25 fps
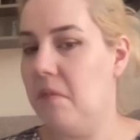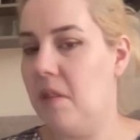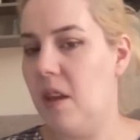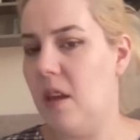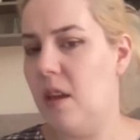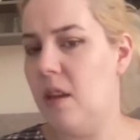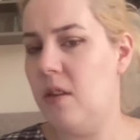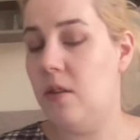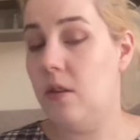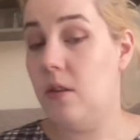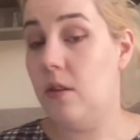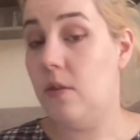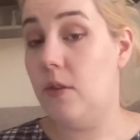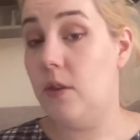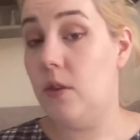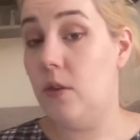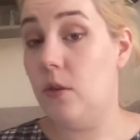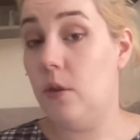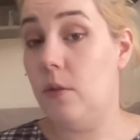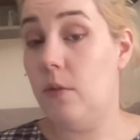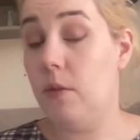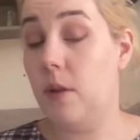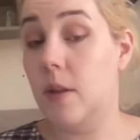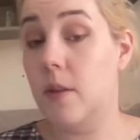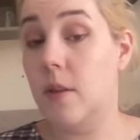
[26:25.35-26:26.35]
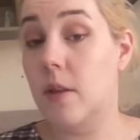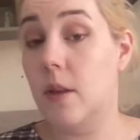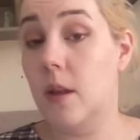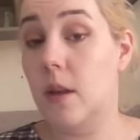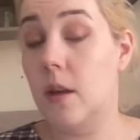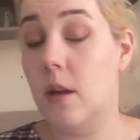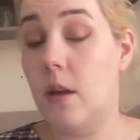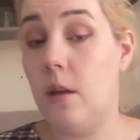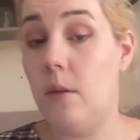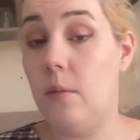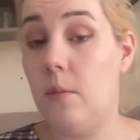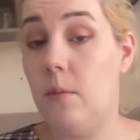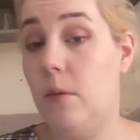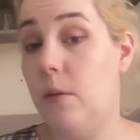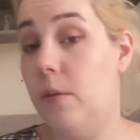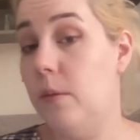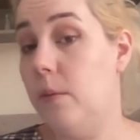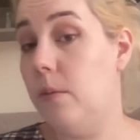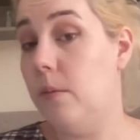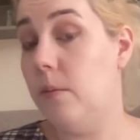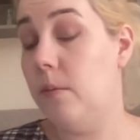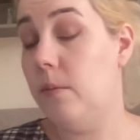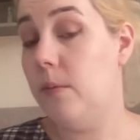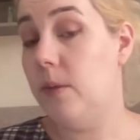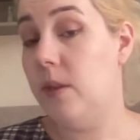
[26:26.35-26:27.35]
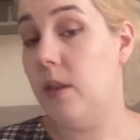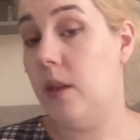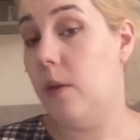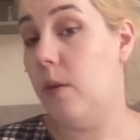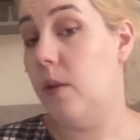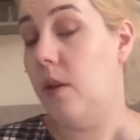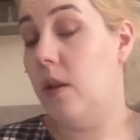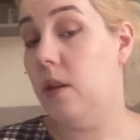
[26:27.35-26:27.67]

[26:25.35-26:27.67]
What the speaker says: and just finish off, and then I will see you at the